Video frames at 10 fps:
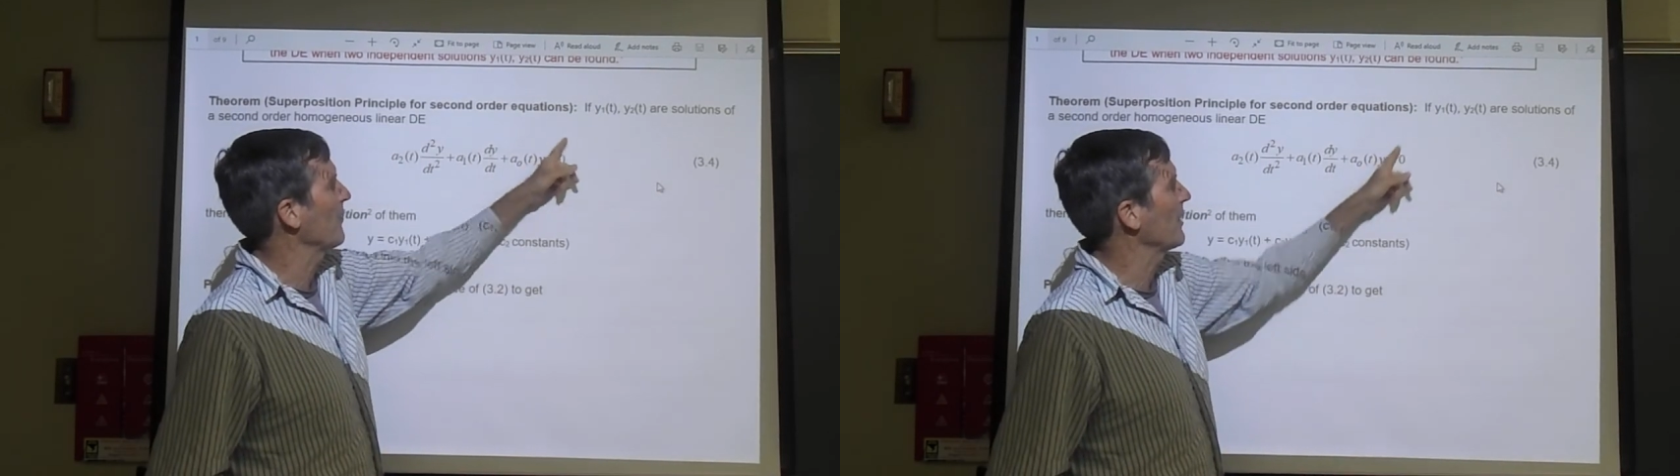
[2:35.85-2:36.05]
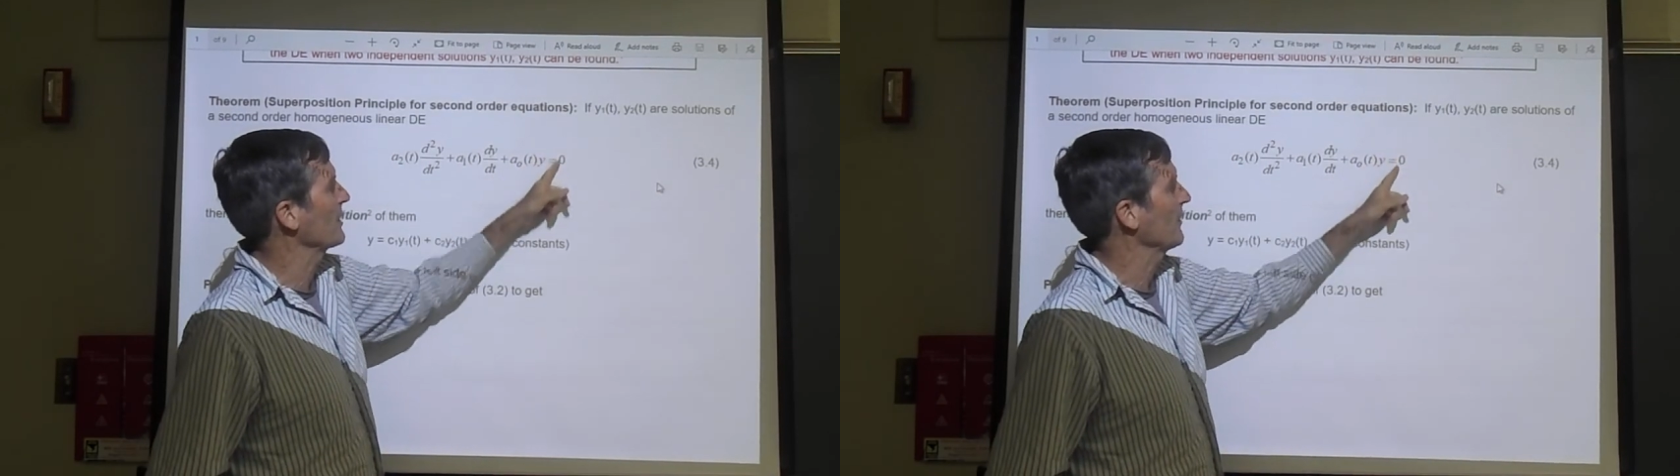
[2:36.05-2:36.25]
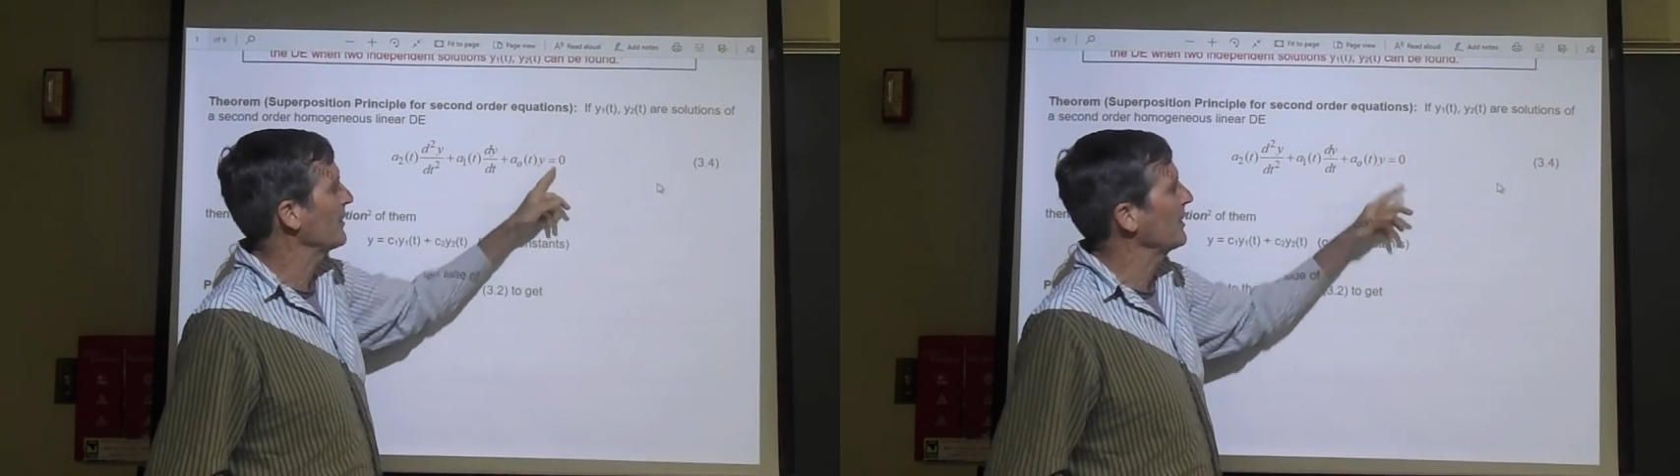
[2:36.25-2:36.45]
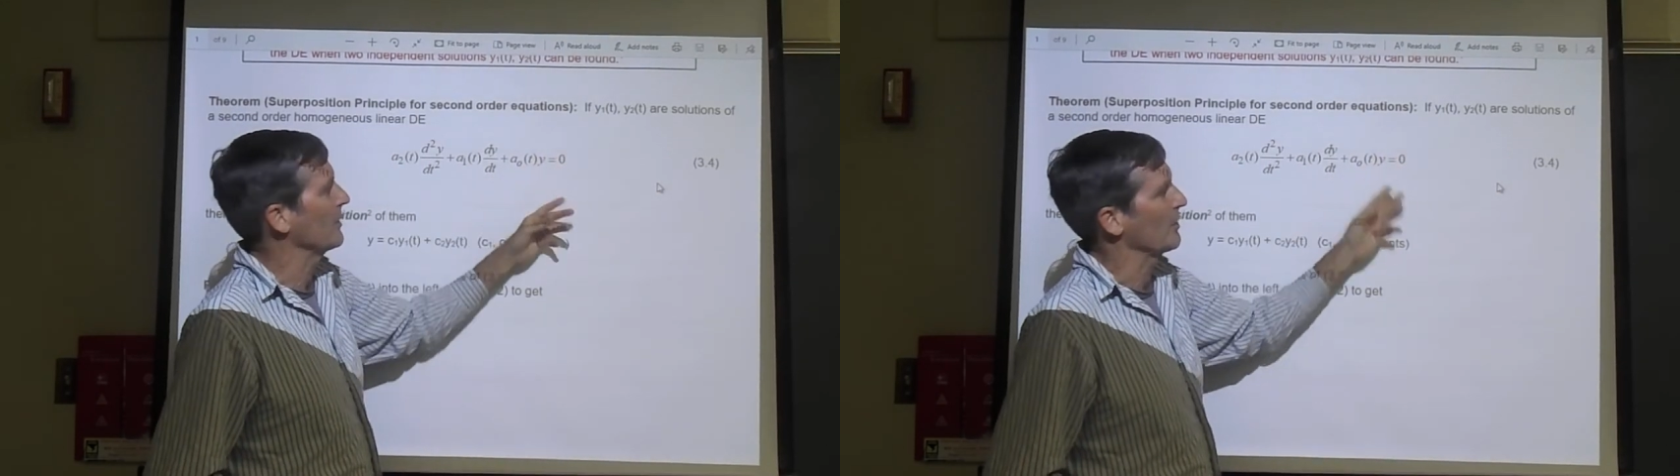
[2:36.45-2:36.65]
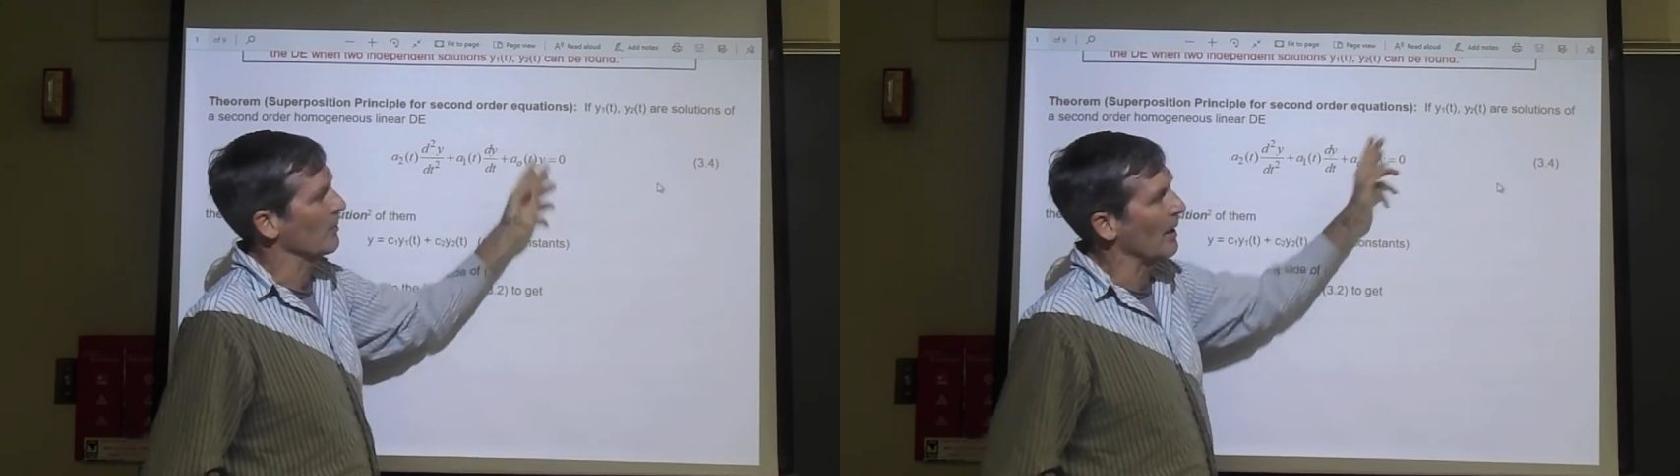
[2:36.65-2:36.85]
function of t
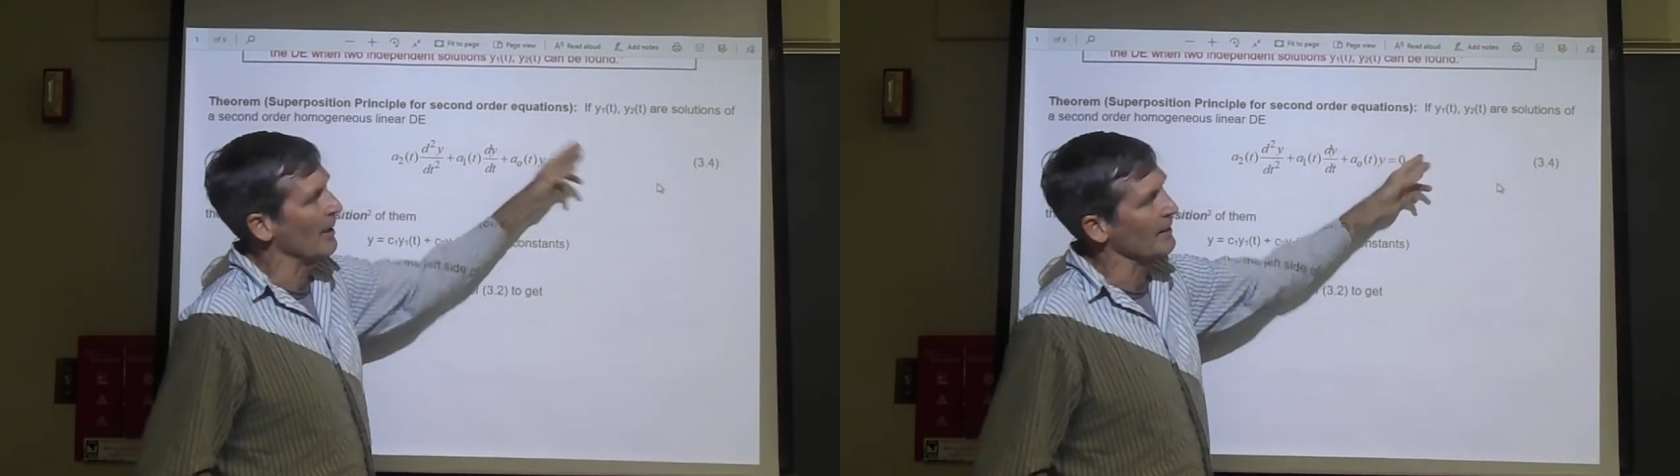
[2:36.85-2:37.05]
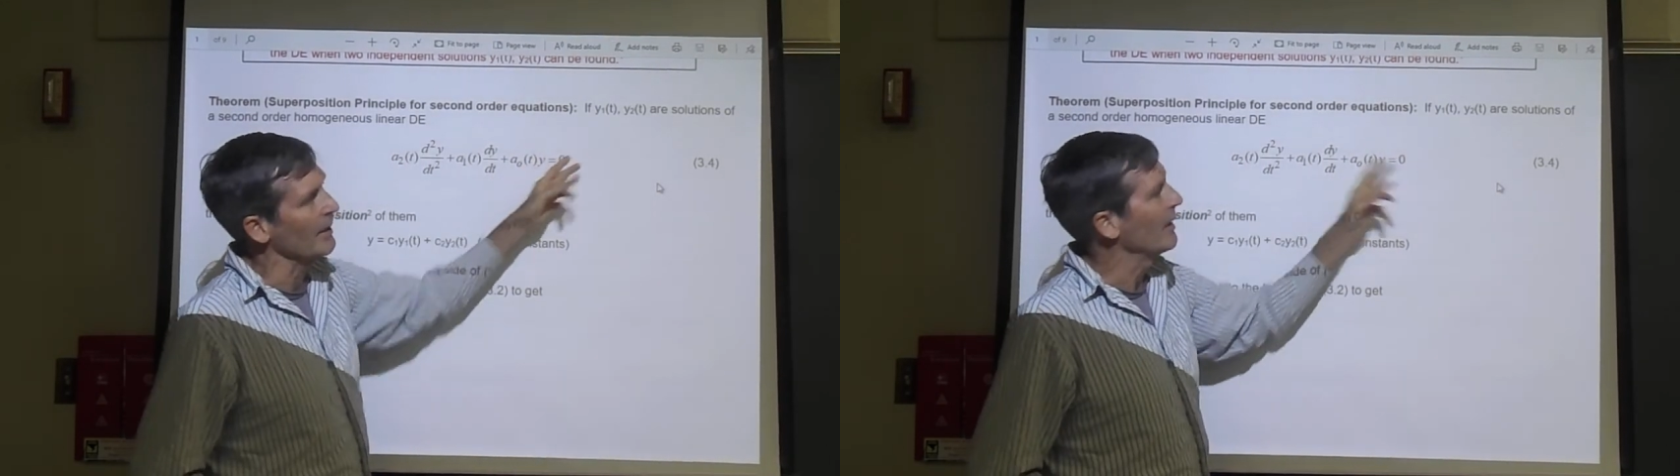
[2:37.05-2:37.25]
on the right,